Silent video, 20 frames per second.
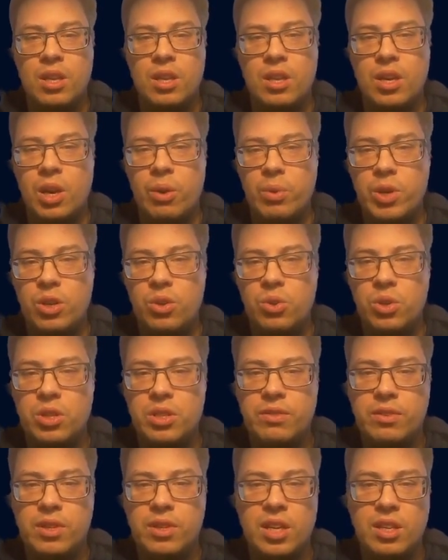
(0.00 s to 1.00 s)
our
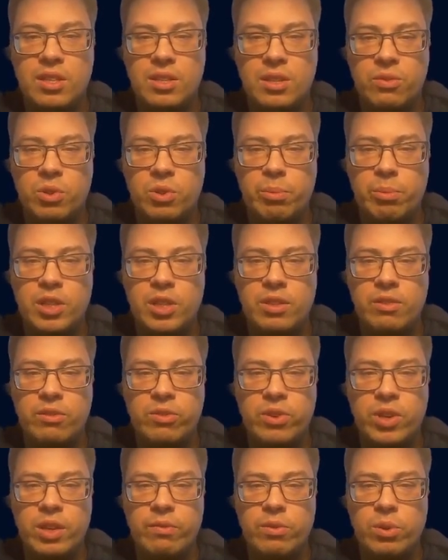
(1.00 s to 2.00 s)
newest test transformation
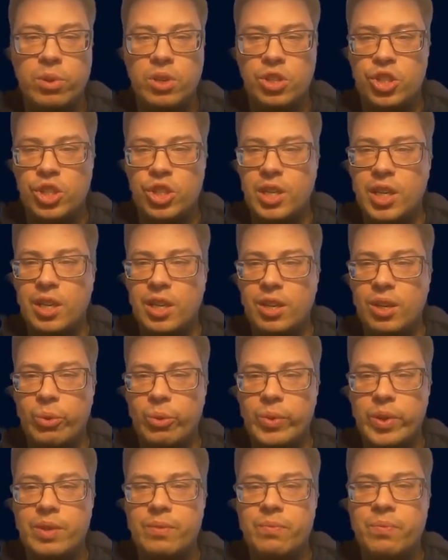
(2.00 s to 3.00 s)
framework JDI
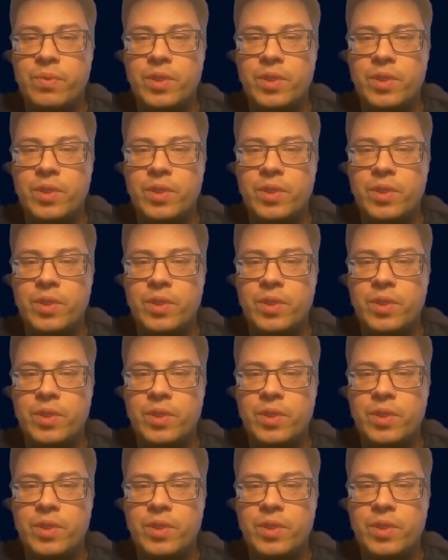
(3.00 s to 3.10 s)
Nova,